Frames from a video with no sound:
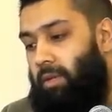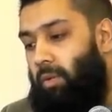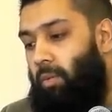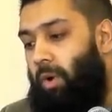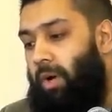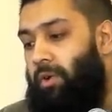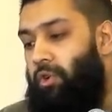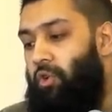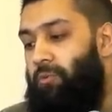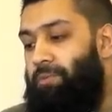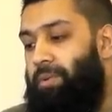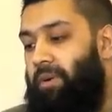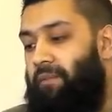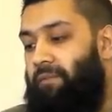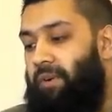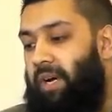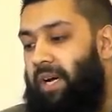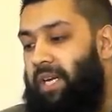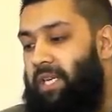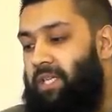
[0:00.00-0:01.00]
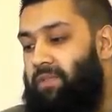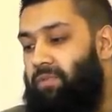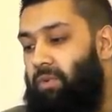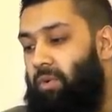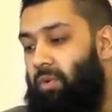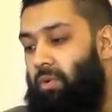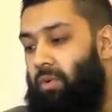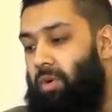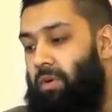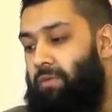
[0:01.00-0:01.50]
the one who provides
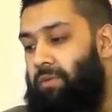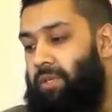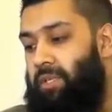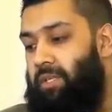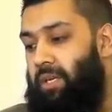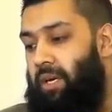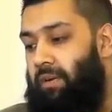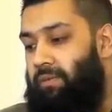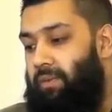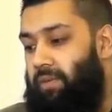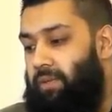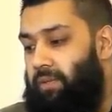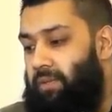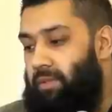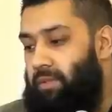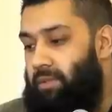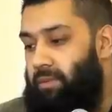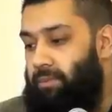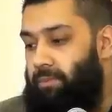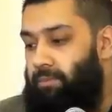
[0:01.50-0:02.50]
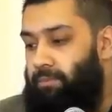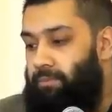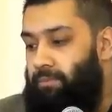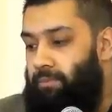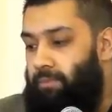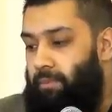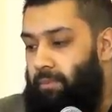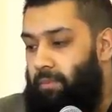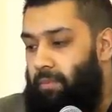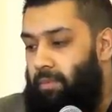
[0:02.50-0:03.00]
for all of his servants.
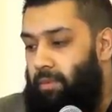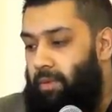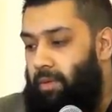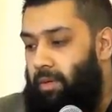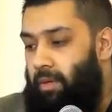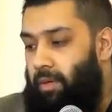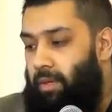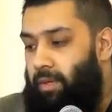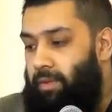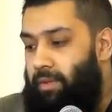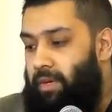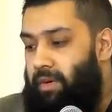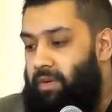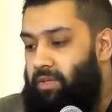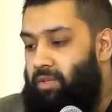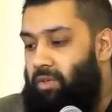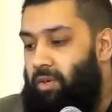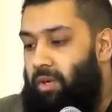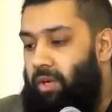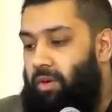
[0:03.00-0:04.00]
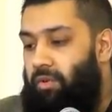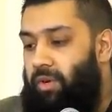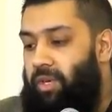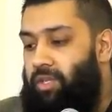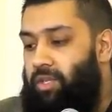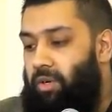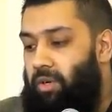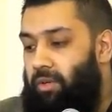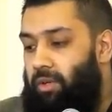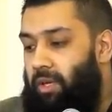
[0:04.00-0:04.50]
There is not a
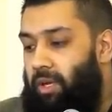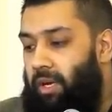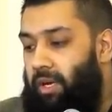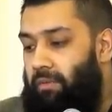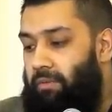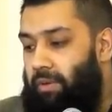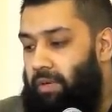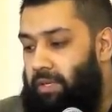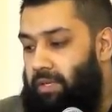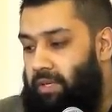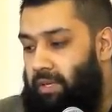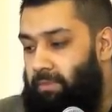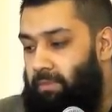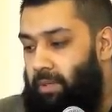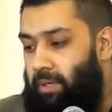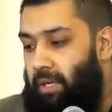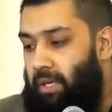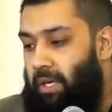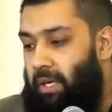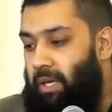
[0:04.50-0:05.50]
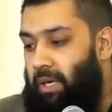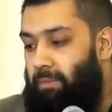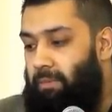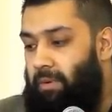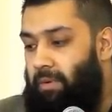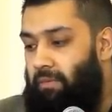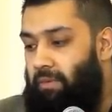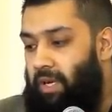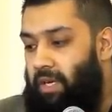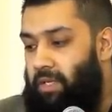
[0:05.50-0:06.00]
creature on the earth except that
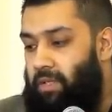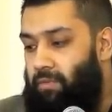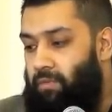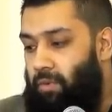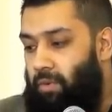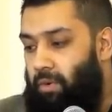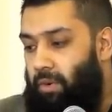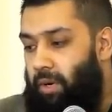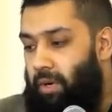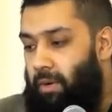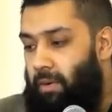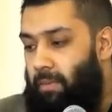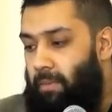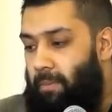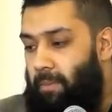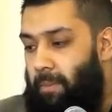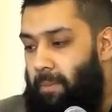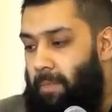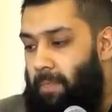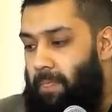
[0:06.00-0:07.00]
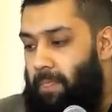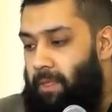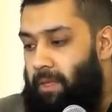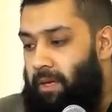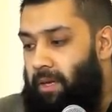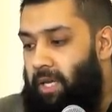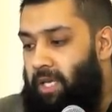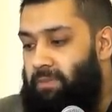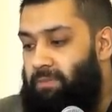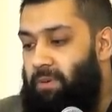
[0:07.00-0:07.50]
Allah provides for it.
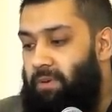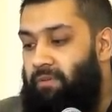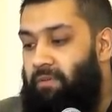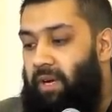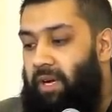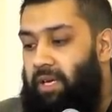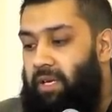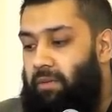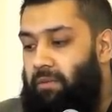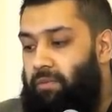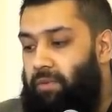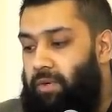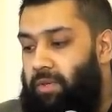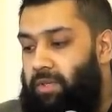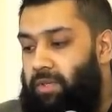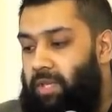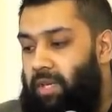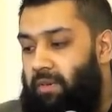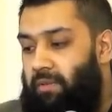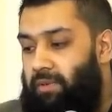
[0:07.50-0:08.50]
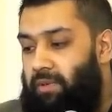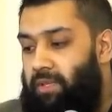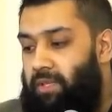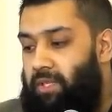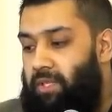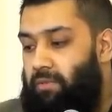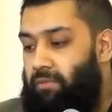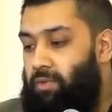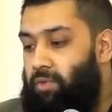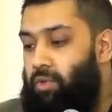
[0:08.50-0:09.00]
His providing for his
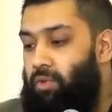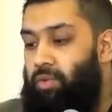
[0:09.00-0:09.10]
servants is of